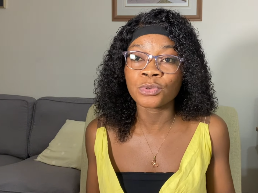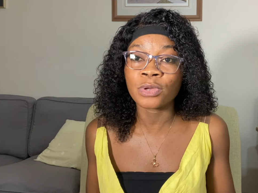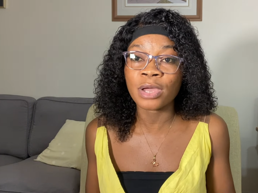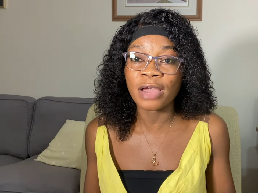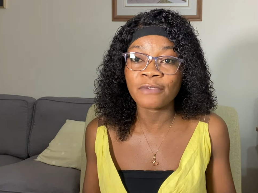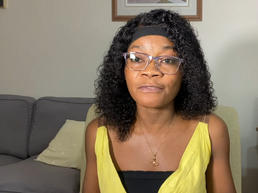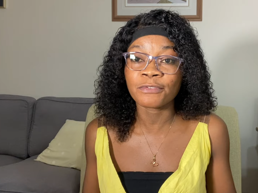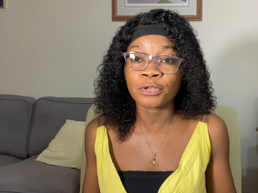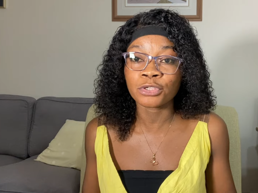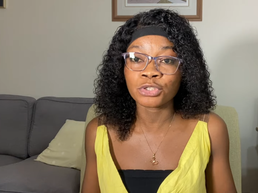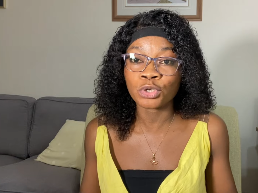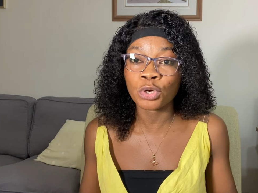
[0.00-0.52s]
you
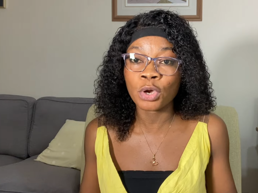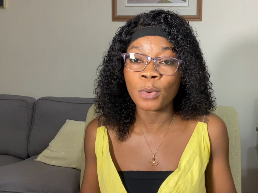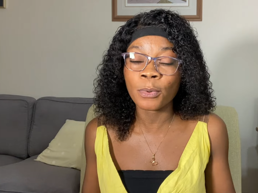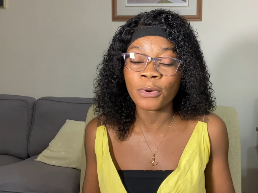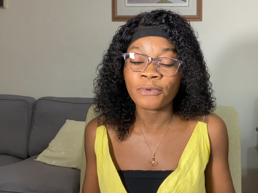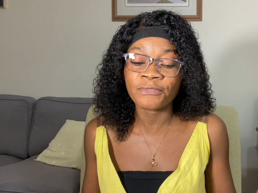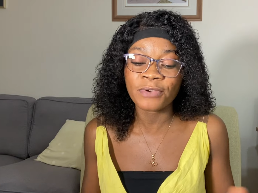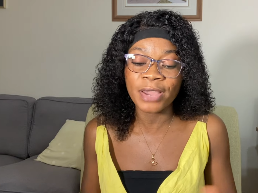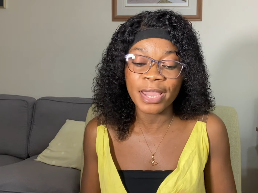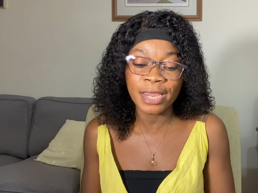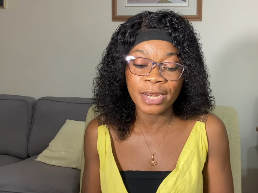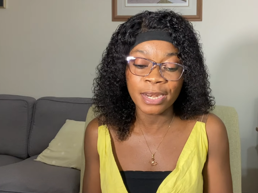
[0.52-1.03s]
have your job
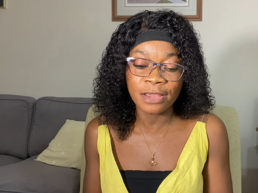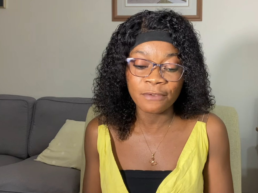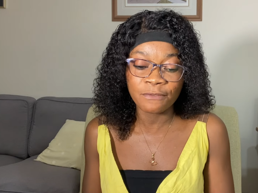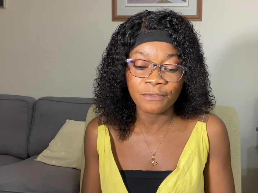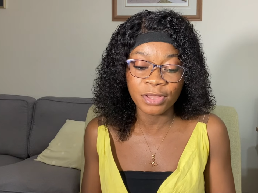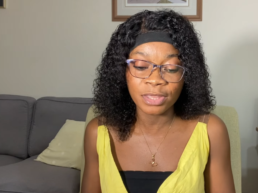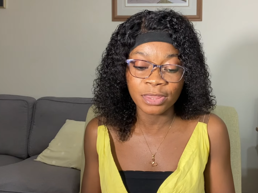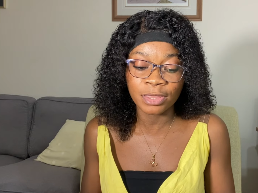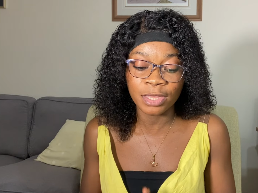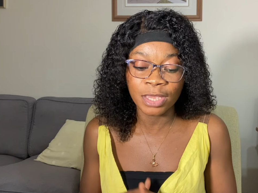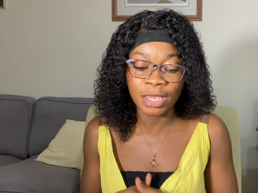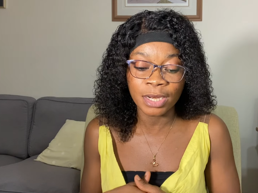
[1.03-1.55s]
offer and
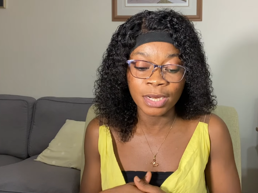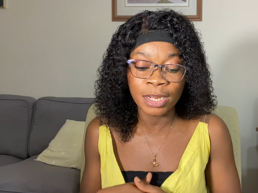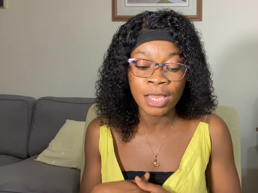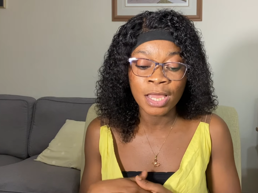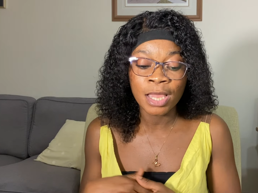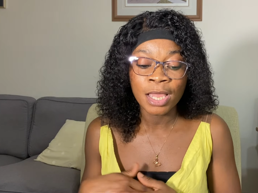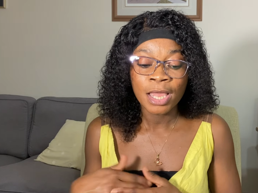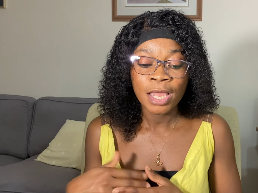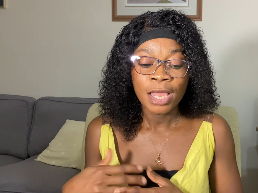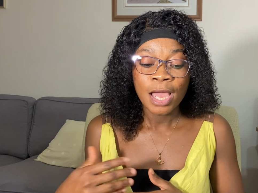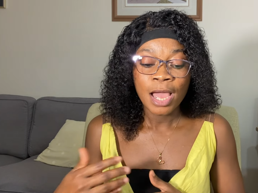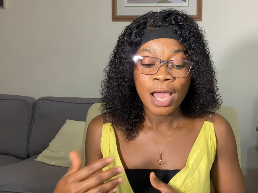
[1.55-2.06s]
everything.
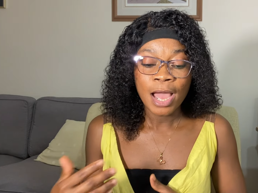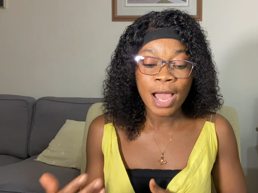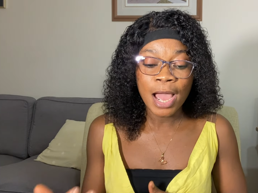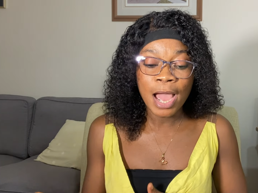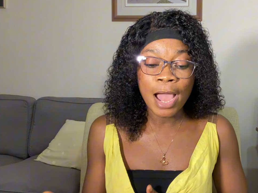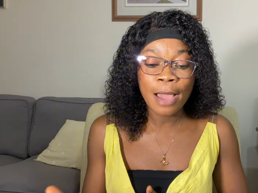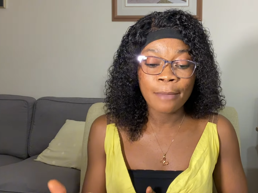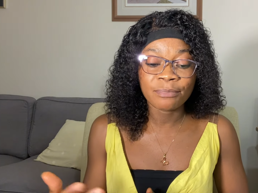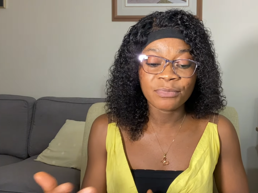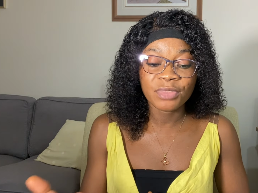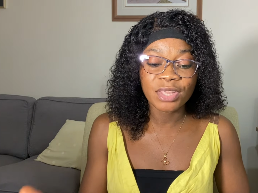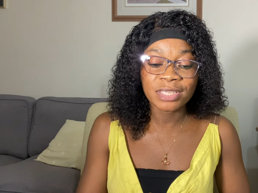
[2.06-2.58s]

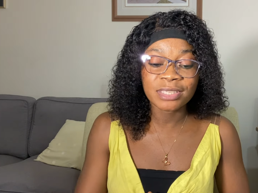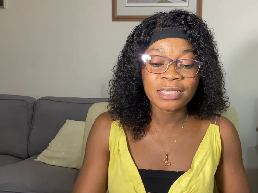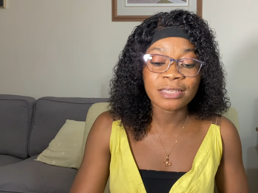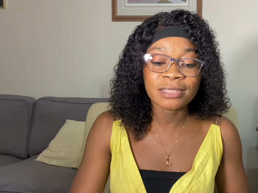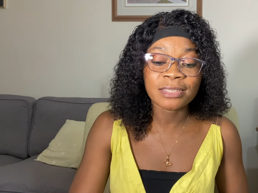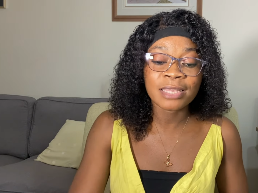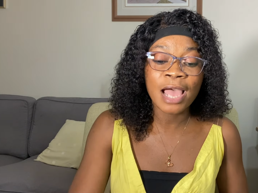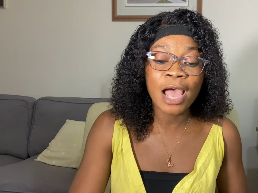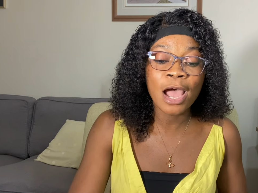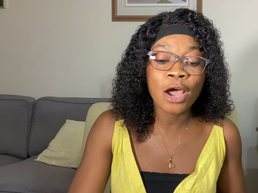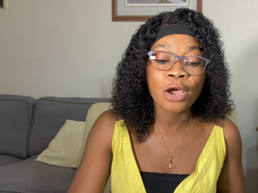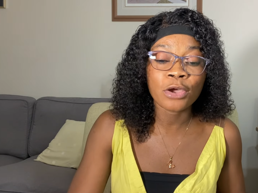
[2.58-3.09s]
This
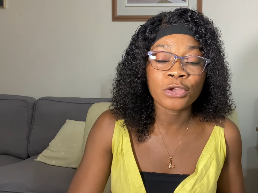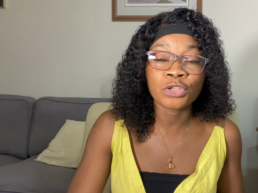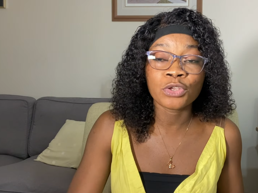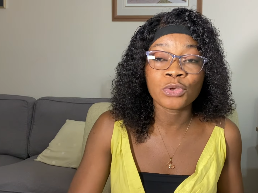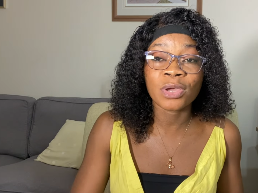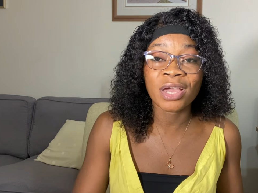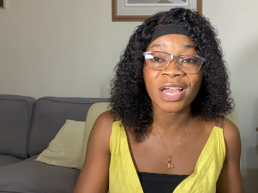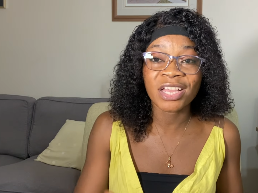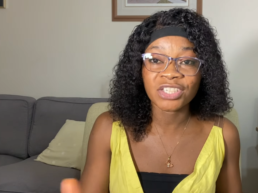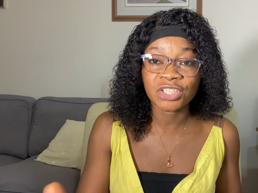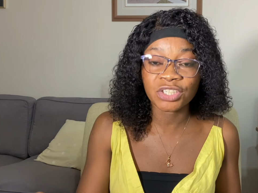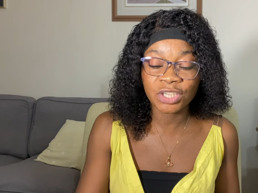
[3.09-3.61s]
is how you
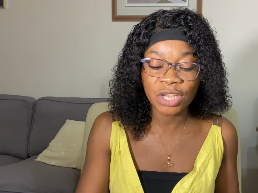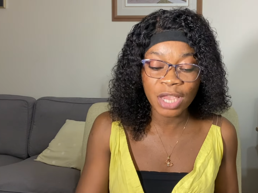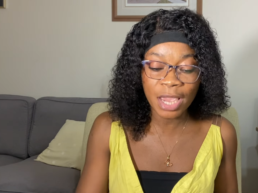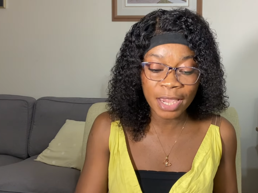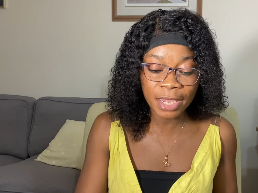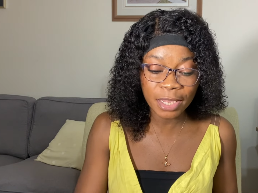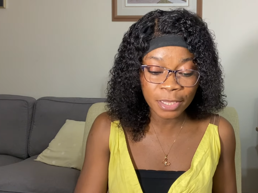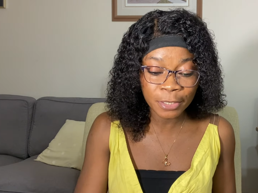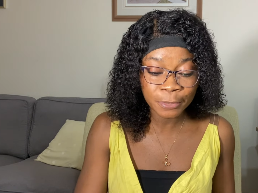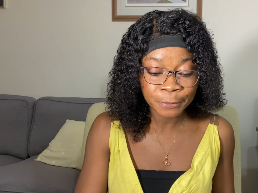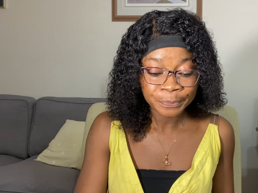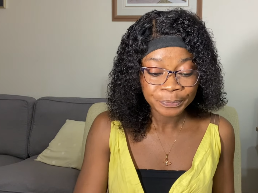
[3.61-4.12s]
can
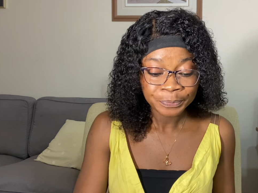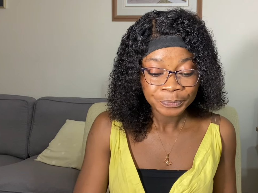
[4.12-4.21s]
check.